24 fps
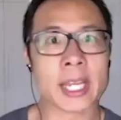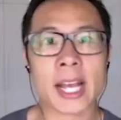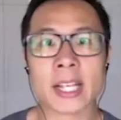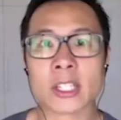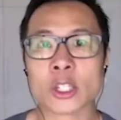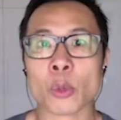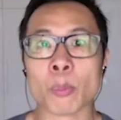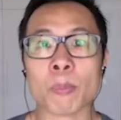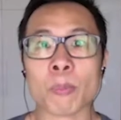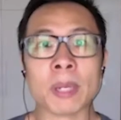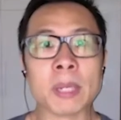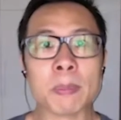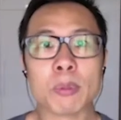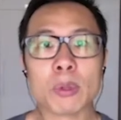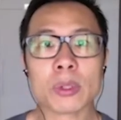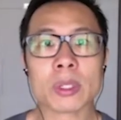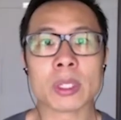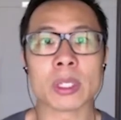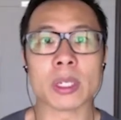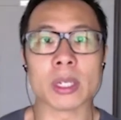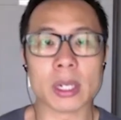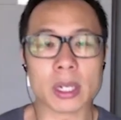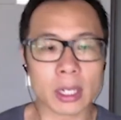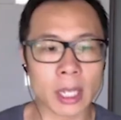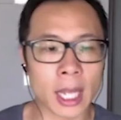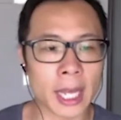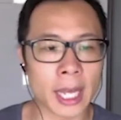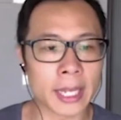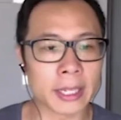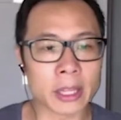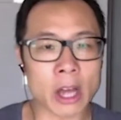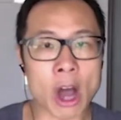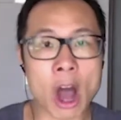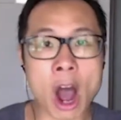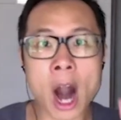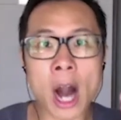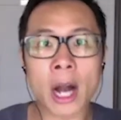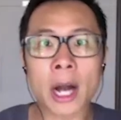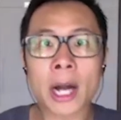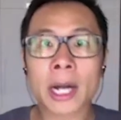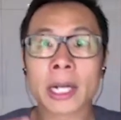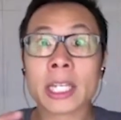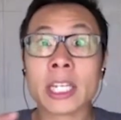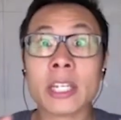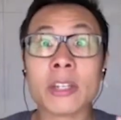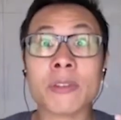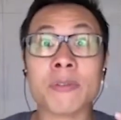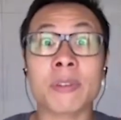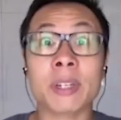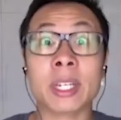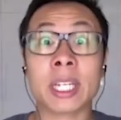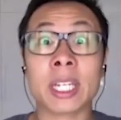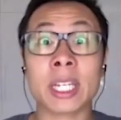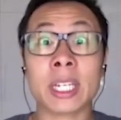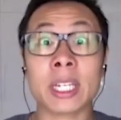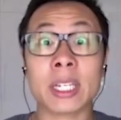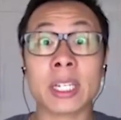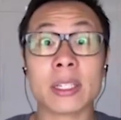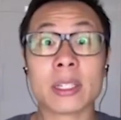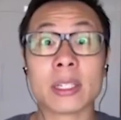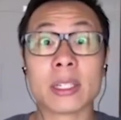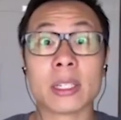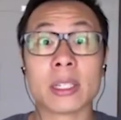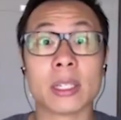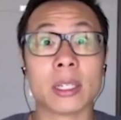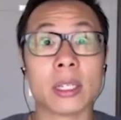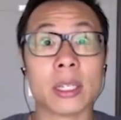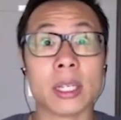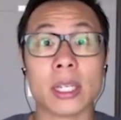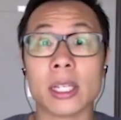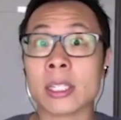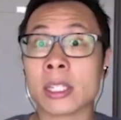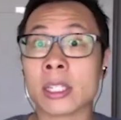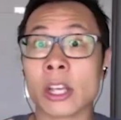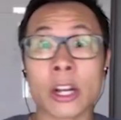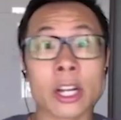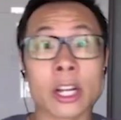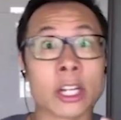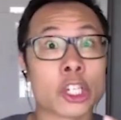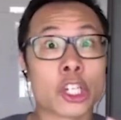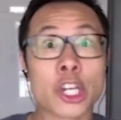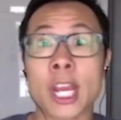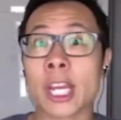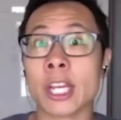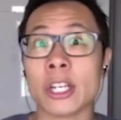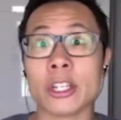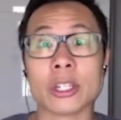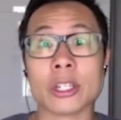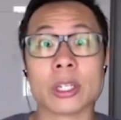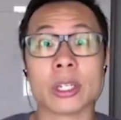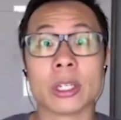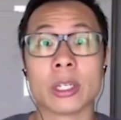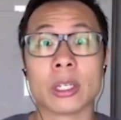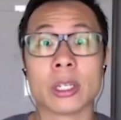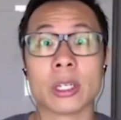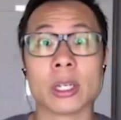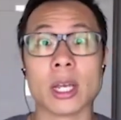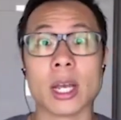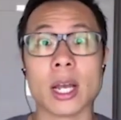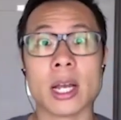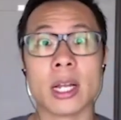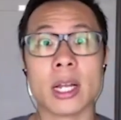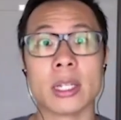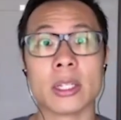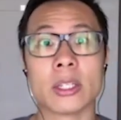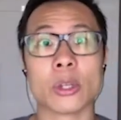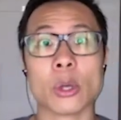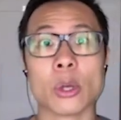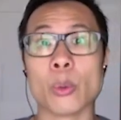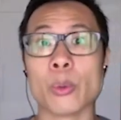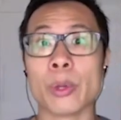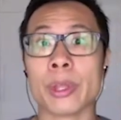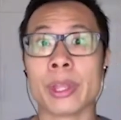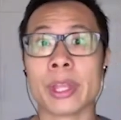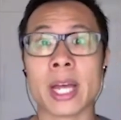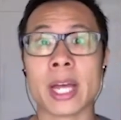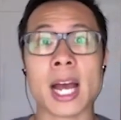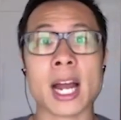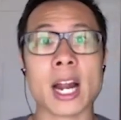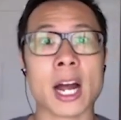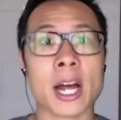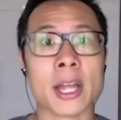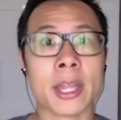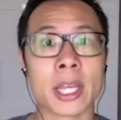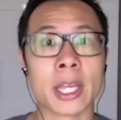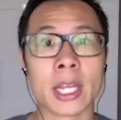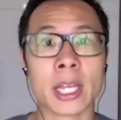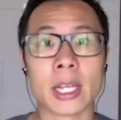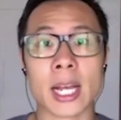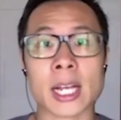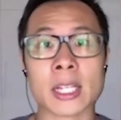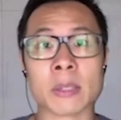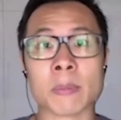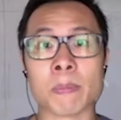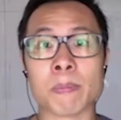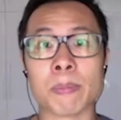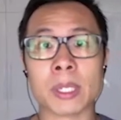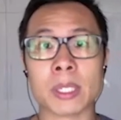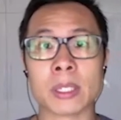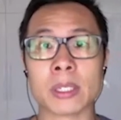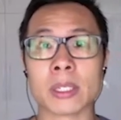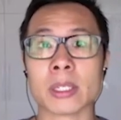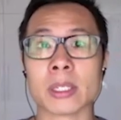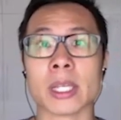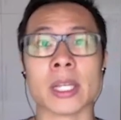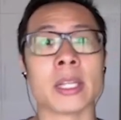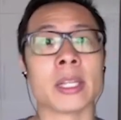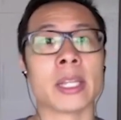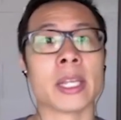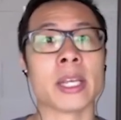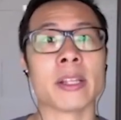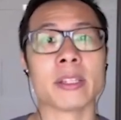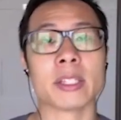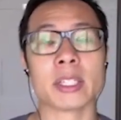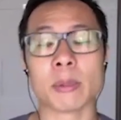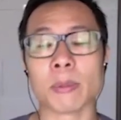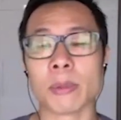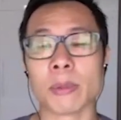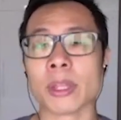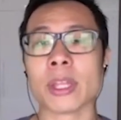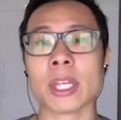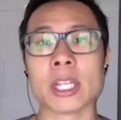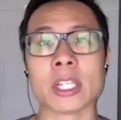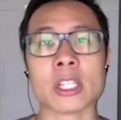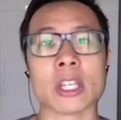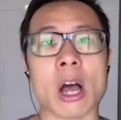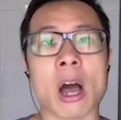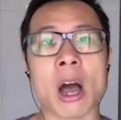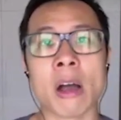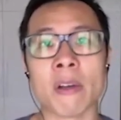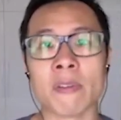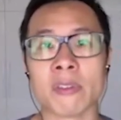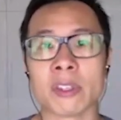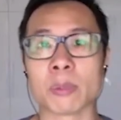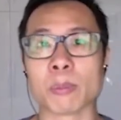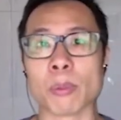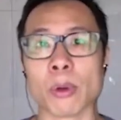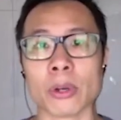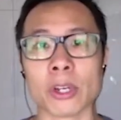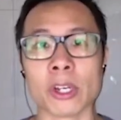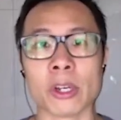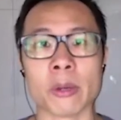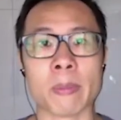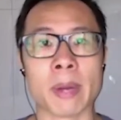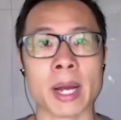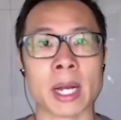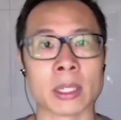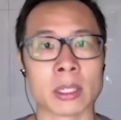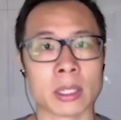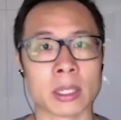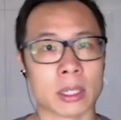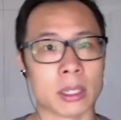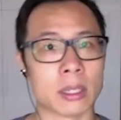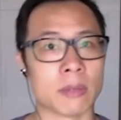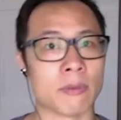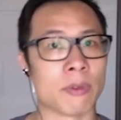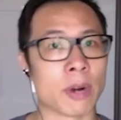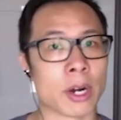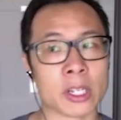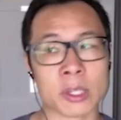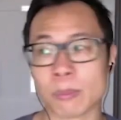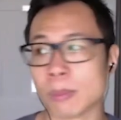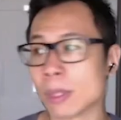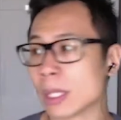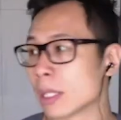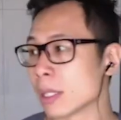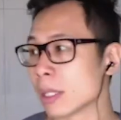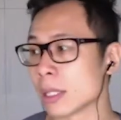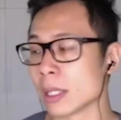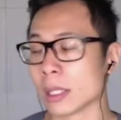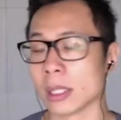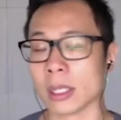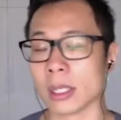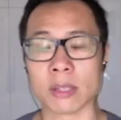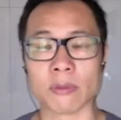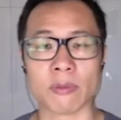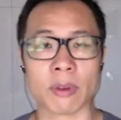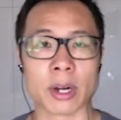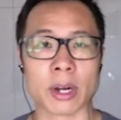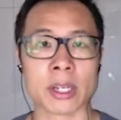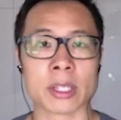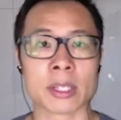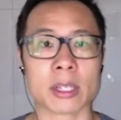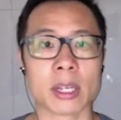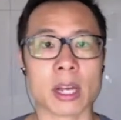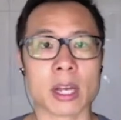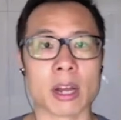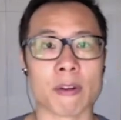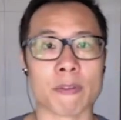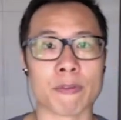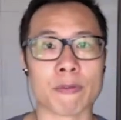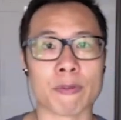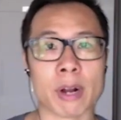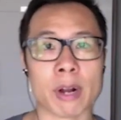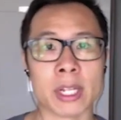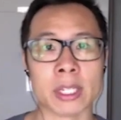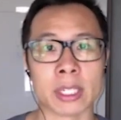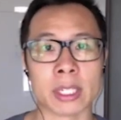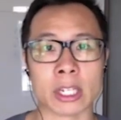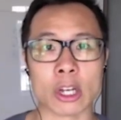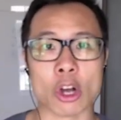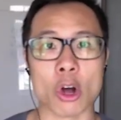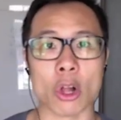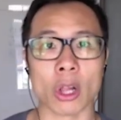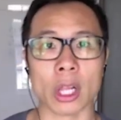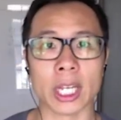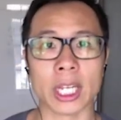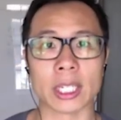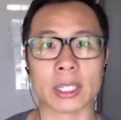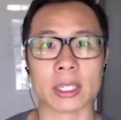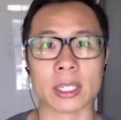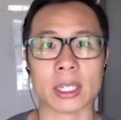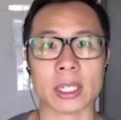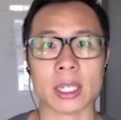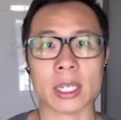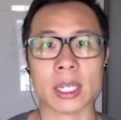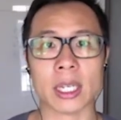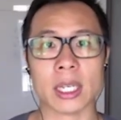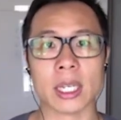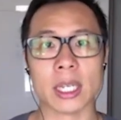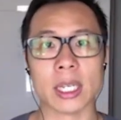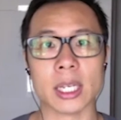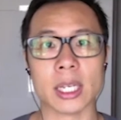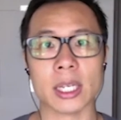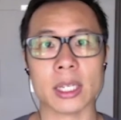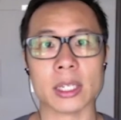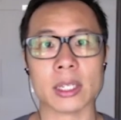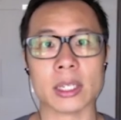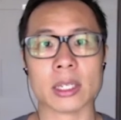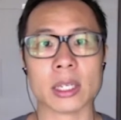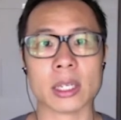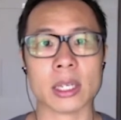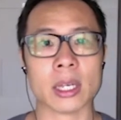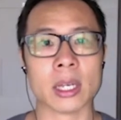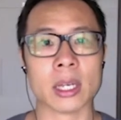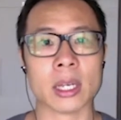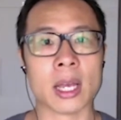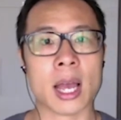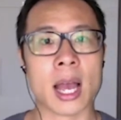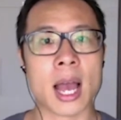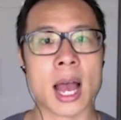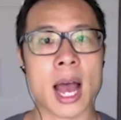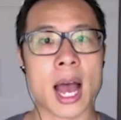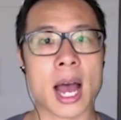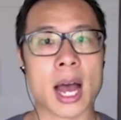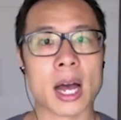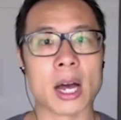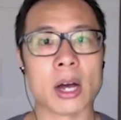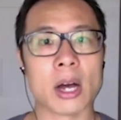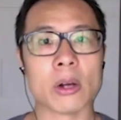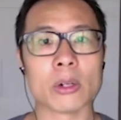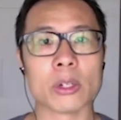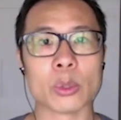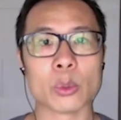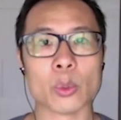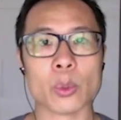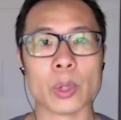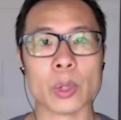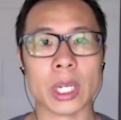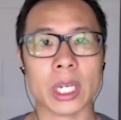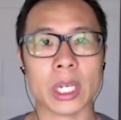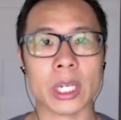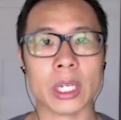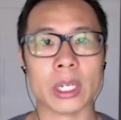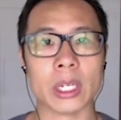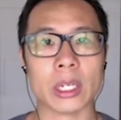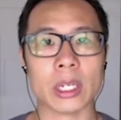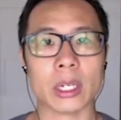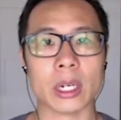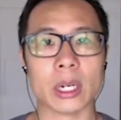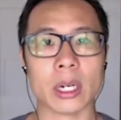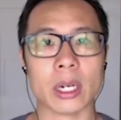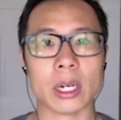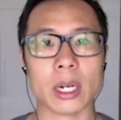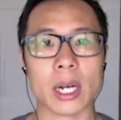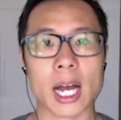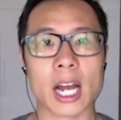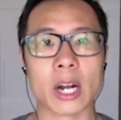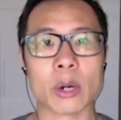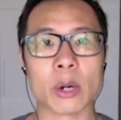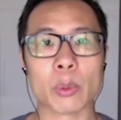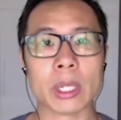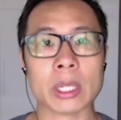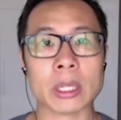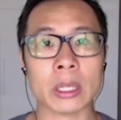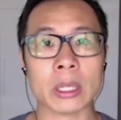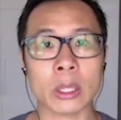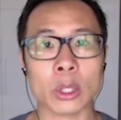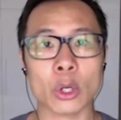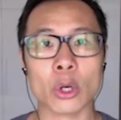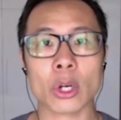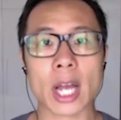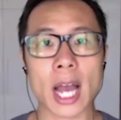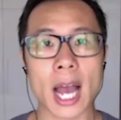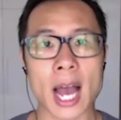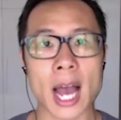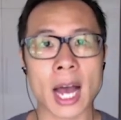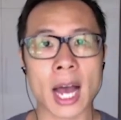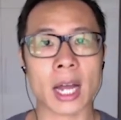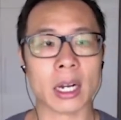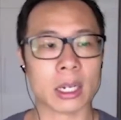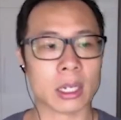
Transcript: So people's like the hierarchy of needs is going to change, and so with that, I think as a business, and there's some of the things I've spoken about to various businesses, various kind of friends and colleagues, is how do we look at